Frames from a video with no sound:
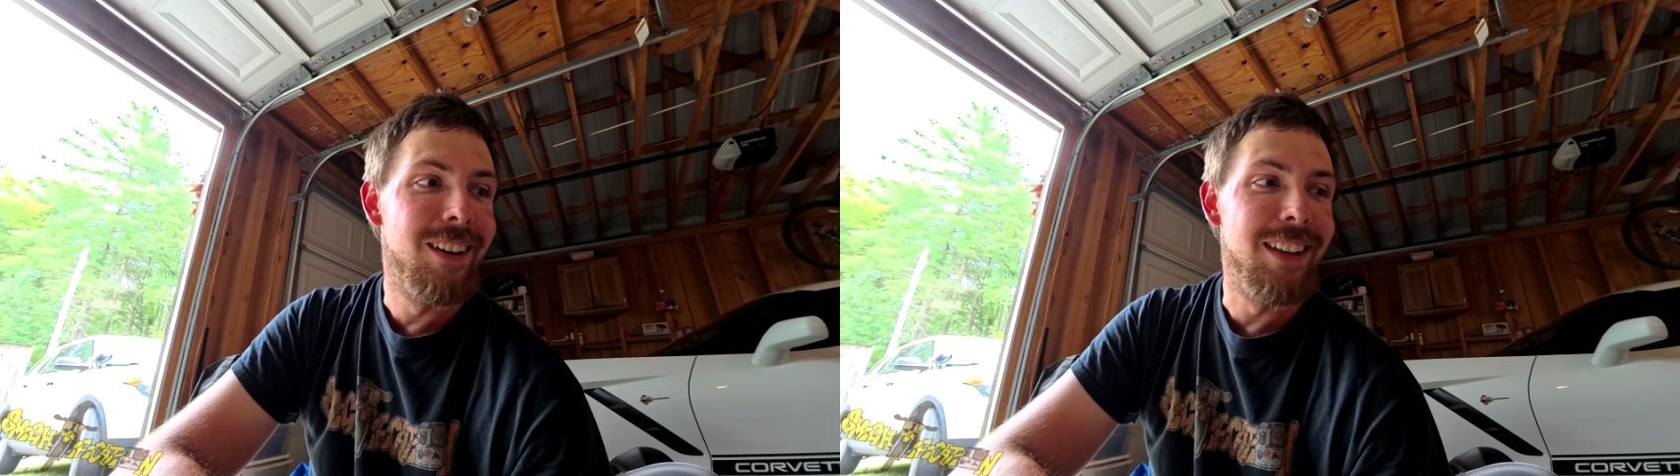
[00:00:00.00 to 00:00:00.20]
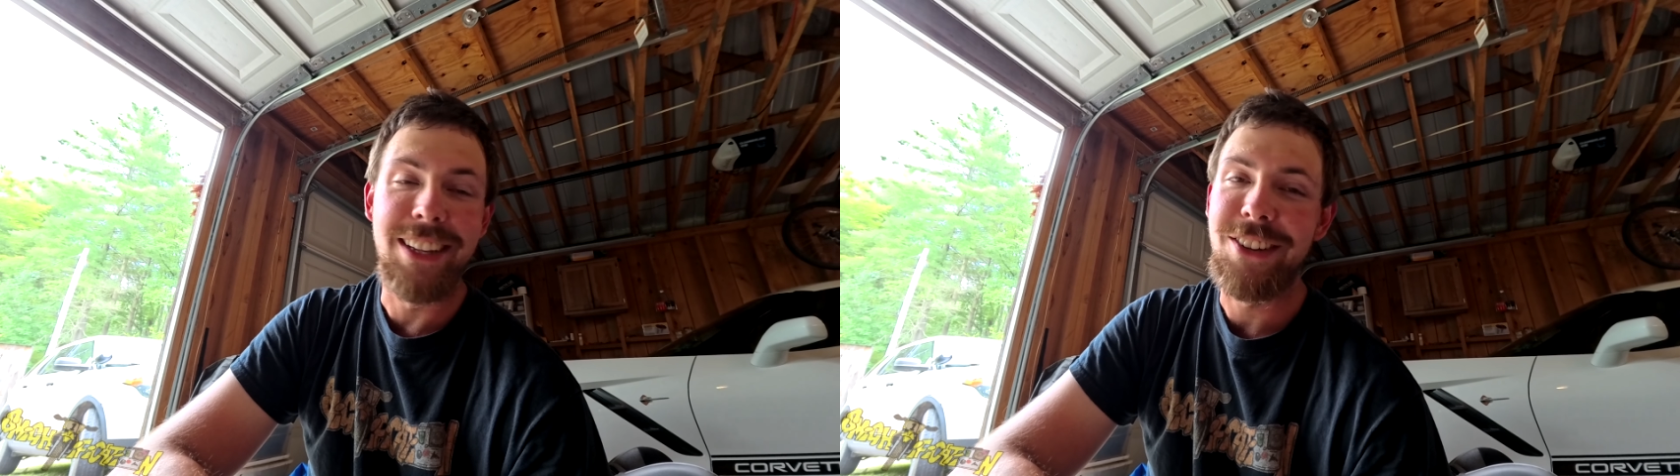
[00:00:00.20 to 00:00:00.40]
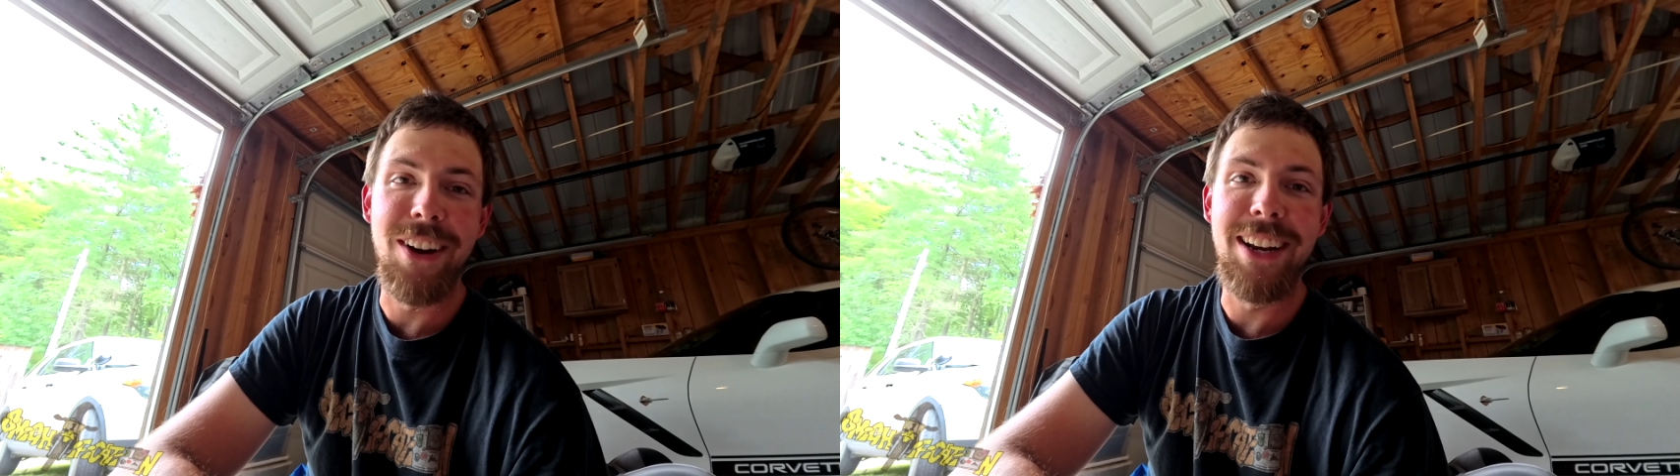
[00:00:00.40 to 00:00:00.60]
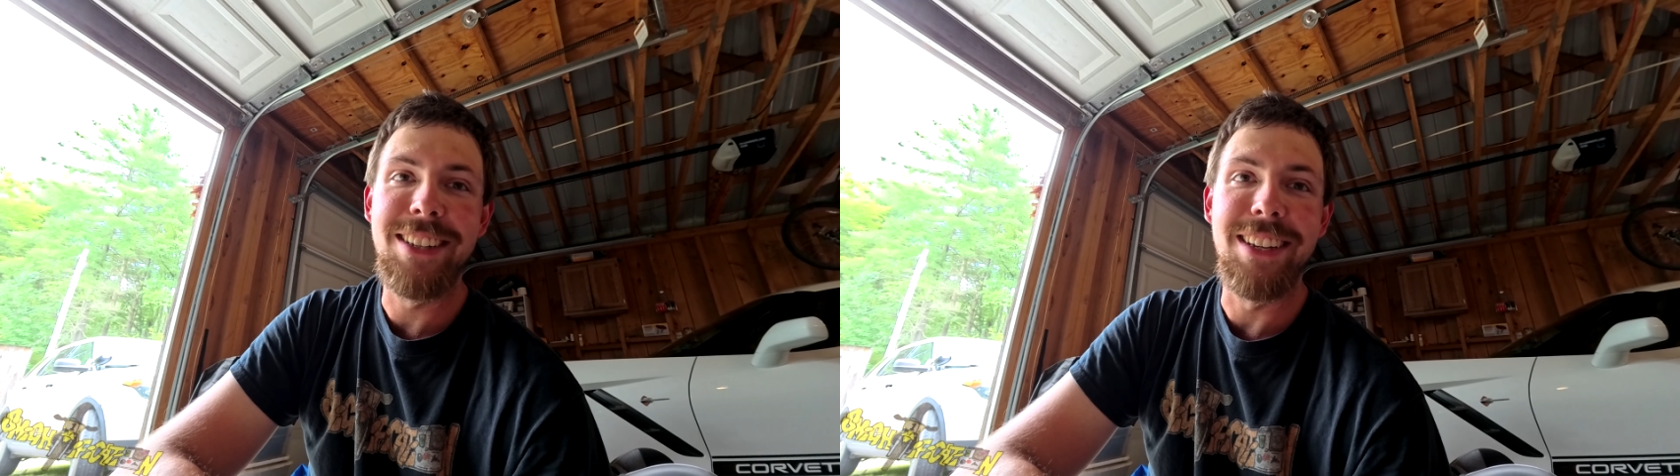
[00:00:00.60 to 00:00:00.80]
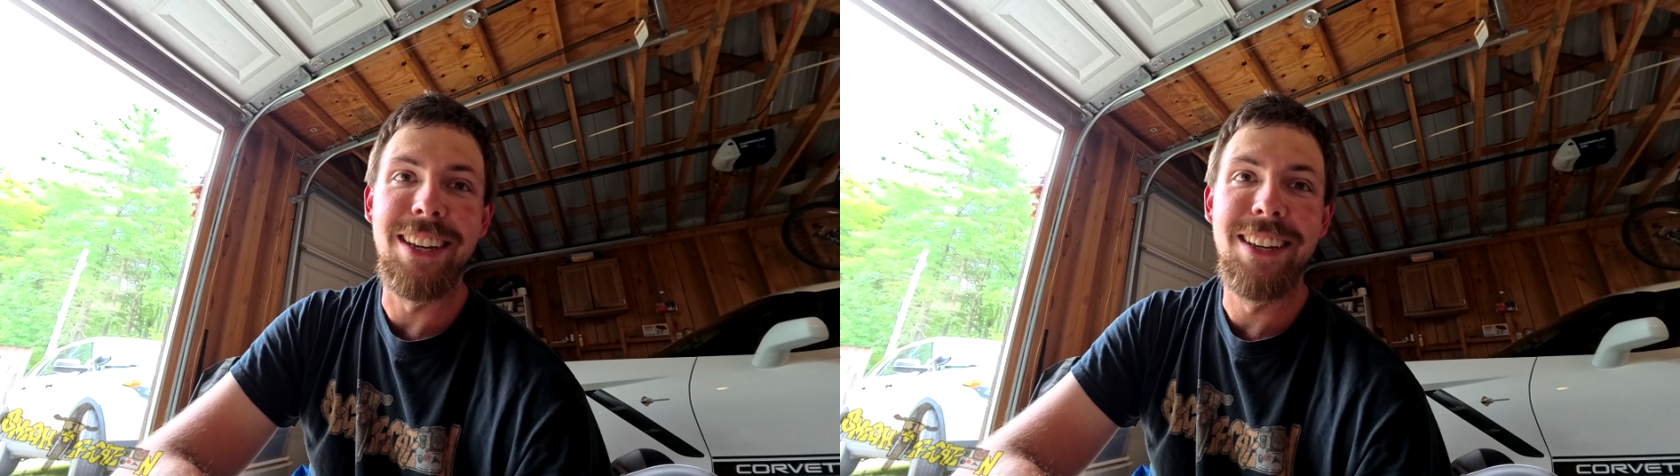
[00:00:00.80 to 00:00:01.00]
That's
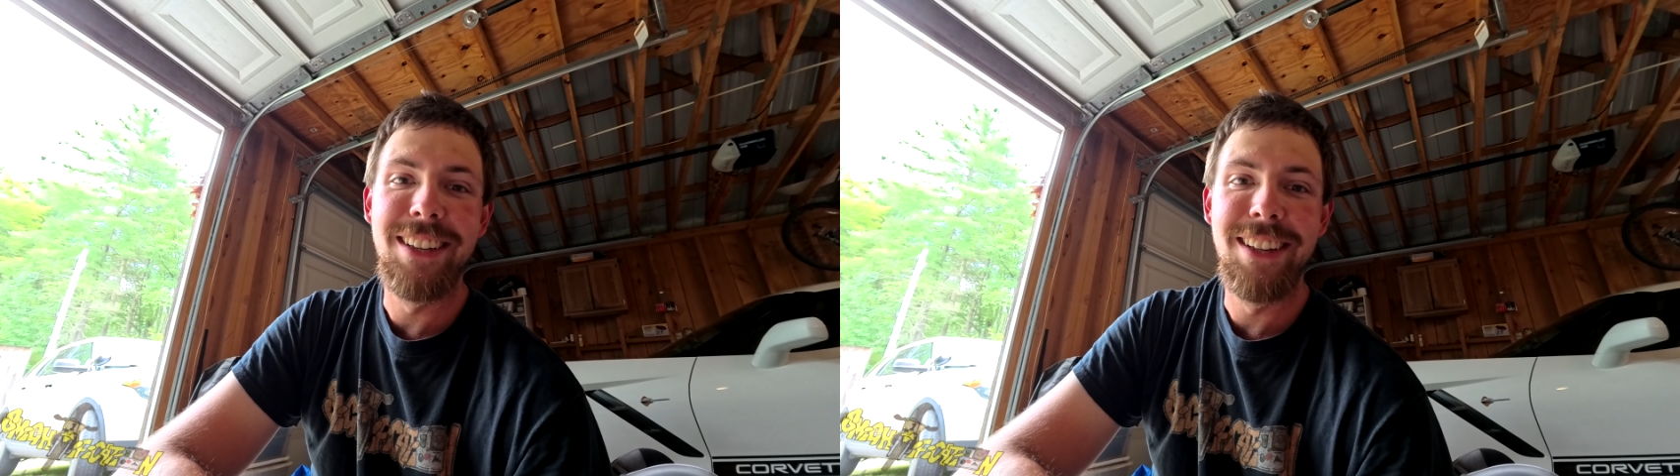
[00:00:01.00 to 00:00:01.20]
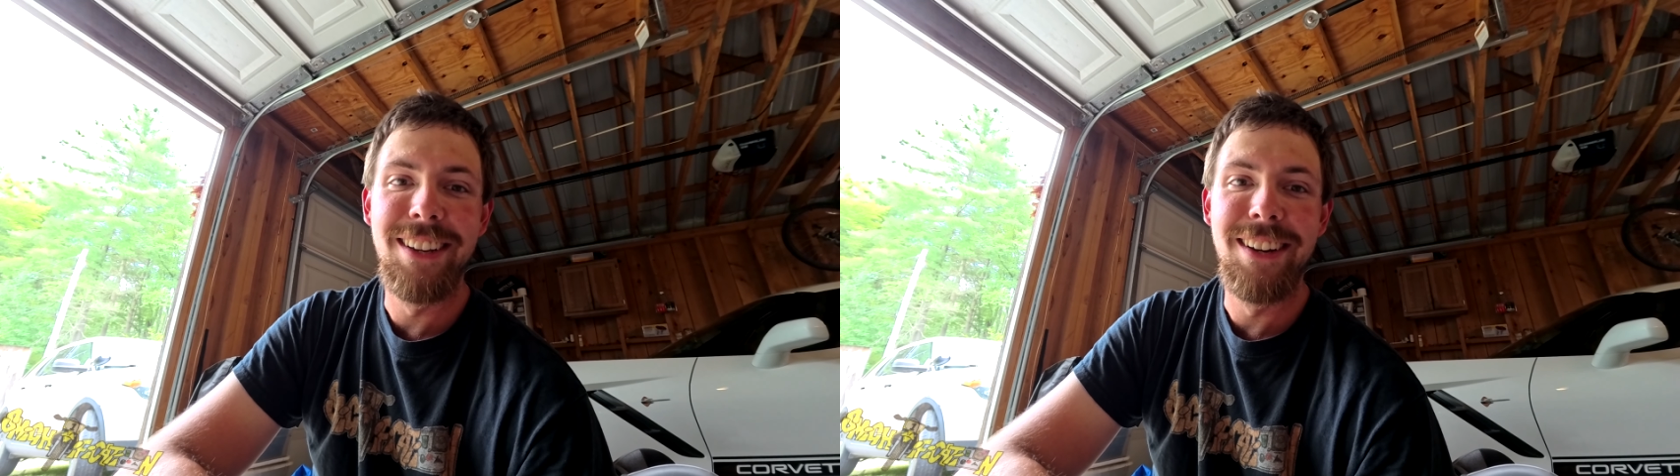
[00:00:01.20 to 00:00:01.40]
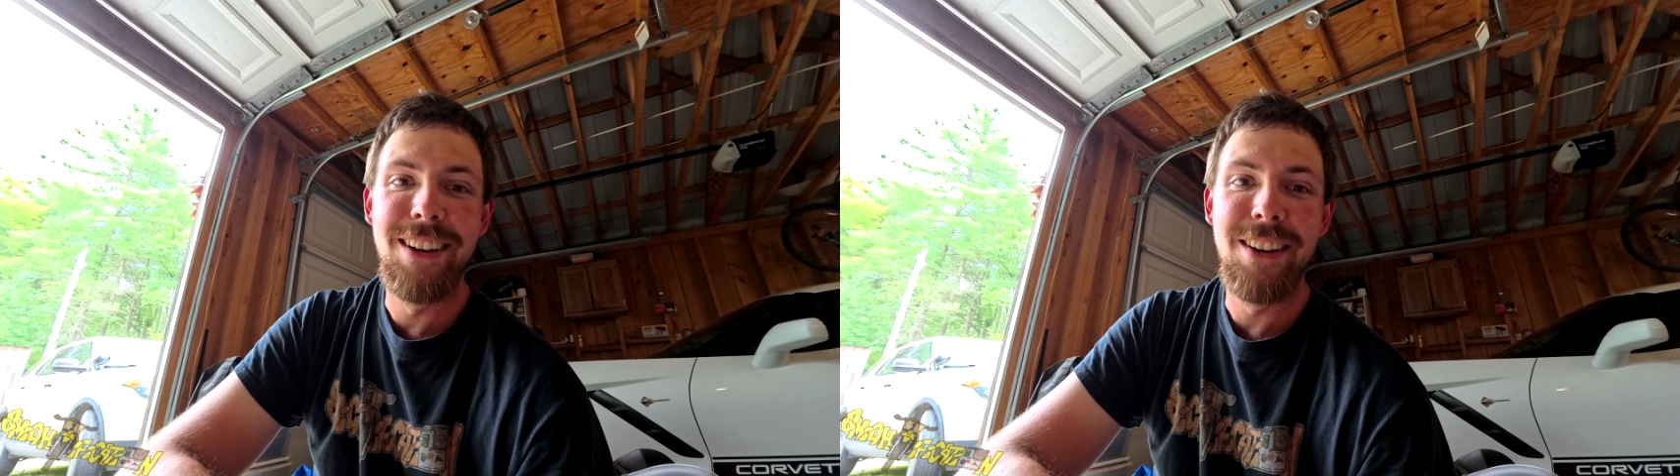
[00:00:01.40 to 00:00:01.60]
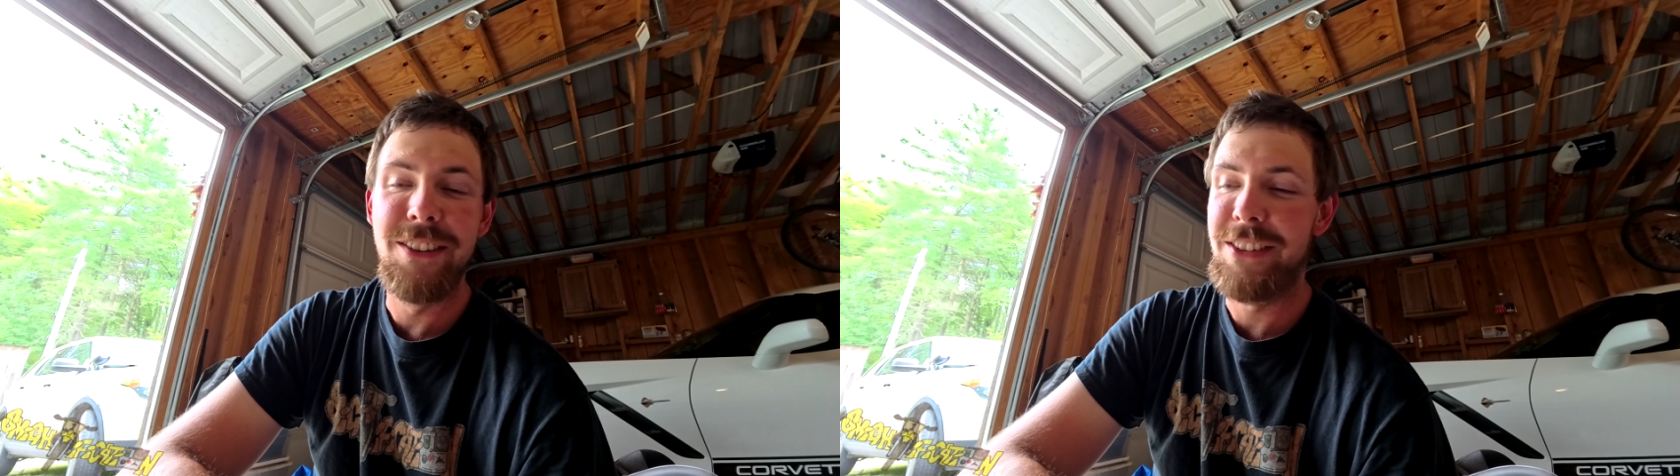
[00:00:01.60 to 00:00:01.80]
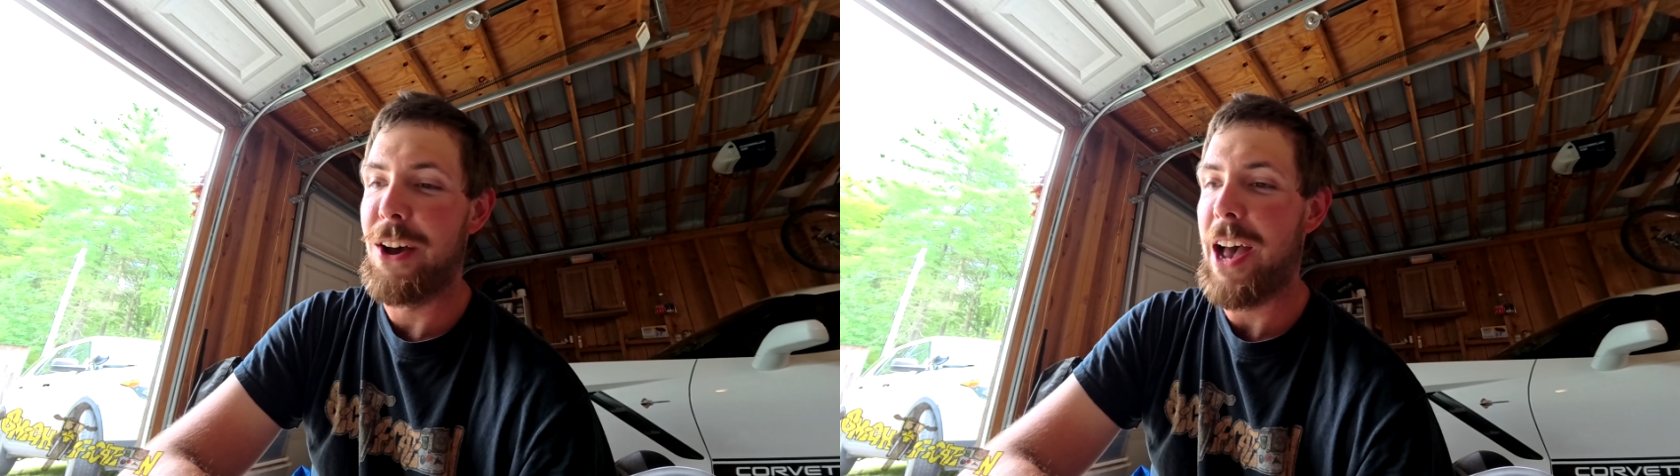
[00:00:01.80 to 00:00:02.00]
crazy.
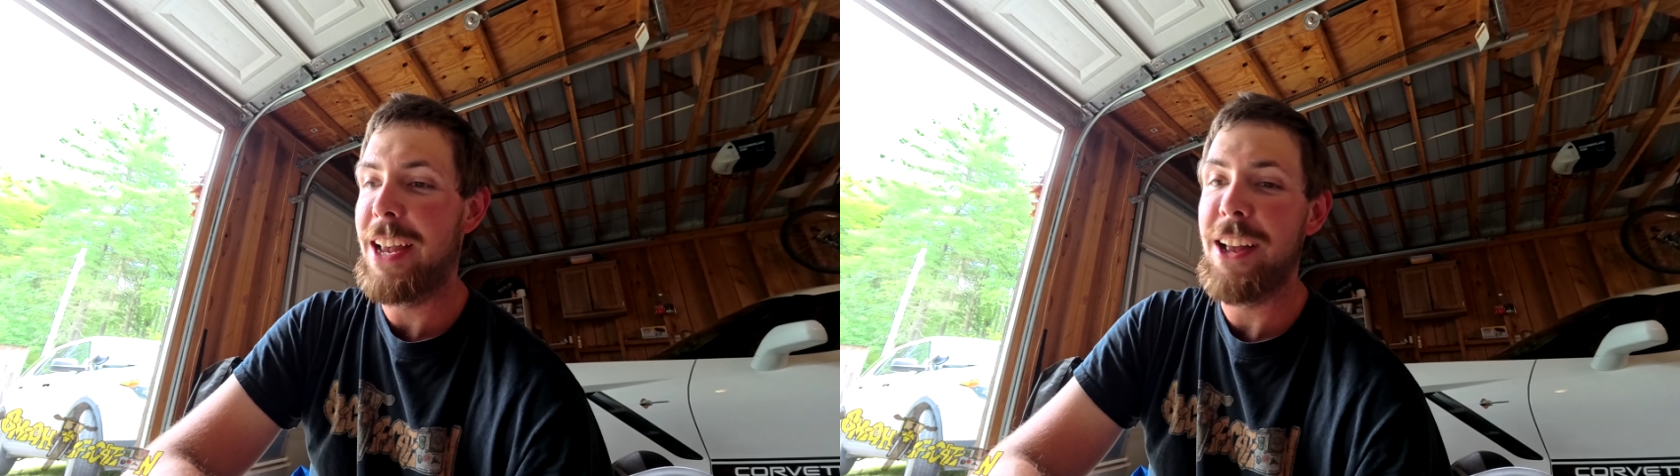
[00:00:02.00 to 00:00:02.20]
So I